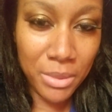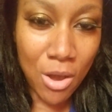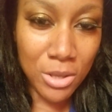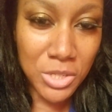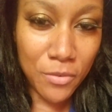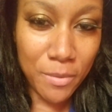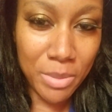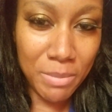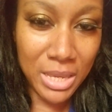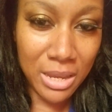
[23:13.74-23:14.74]
also
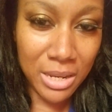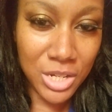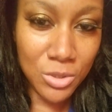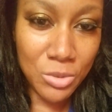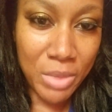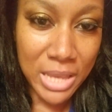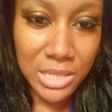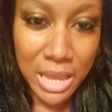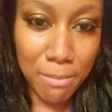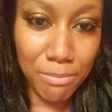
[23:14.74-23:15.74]
from the beginning. She was from that
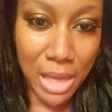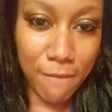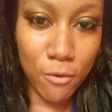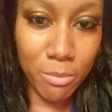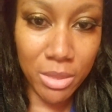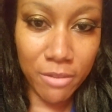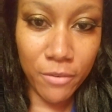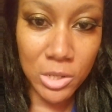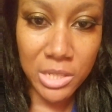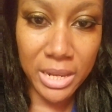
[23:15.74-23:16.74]
same platform that the
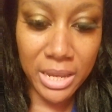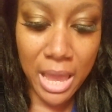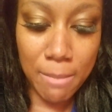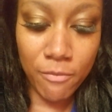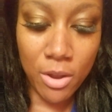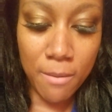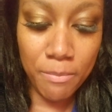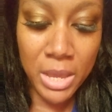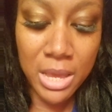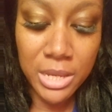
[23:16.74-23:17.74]
first lady came
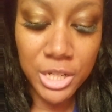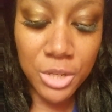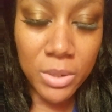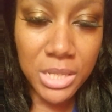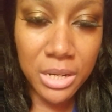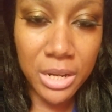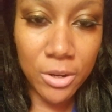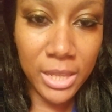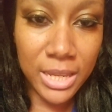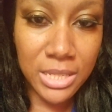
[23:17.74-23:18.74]
from. She wasn't
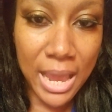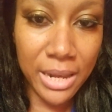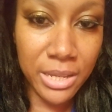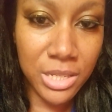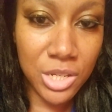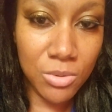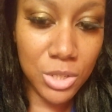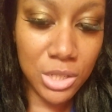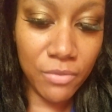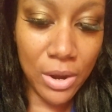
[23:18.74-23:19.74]
nearly as heinous. She
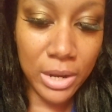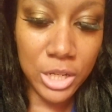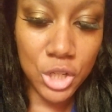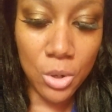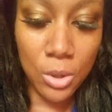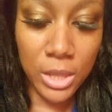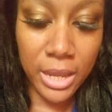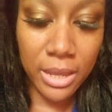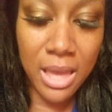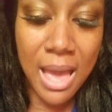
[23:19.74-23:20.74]
was just very
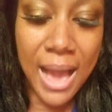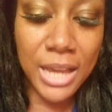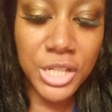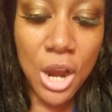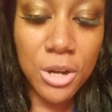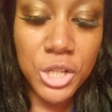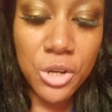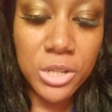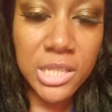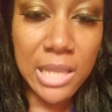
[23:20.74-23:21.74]
controlling. I charged
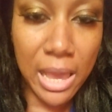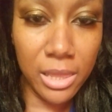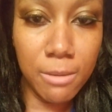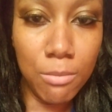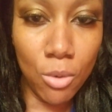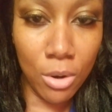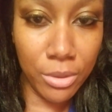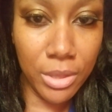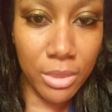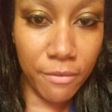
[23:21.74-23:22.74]
her slightly
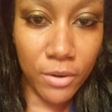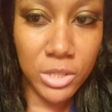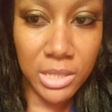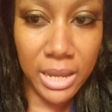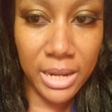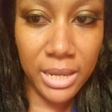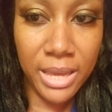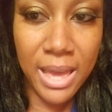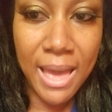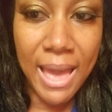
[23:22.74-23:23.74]
more than the first
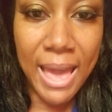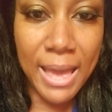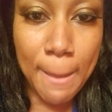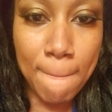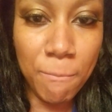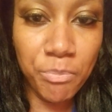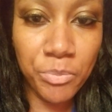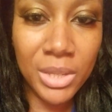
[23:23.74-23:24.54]
lady. And,